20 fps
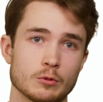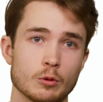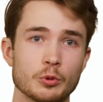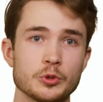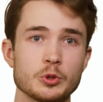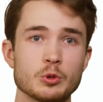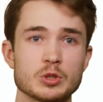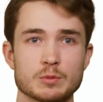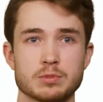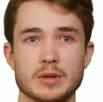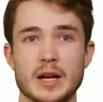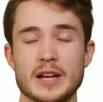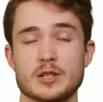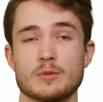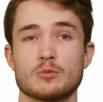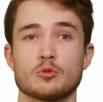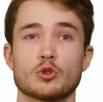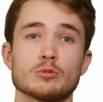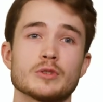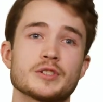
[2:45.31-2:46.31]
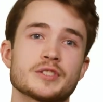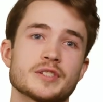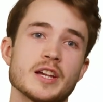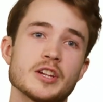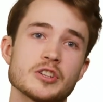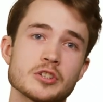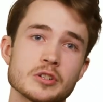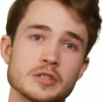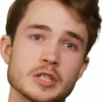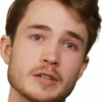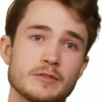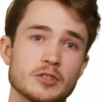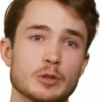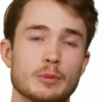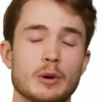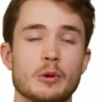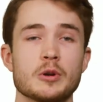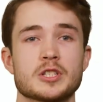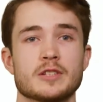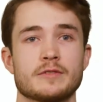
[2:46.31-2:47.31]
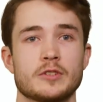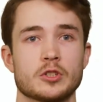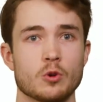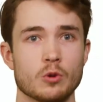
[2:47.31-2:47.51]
what we'll do is apply some normalization to different components of the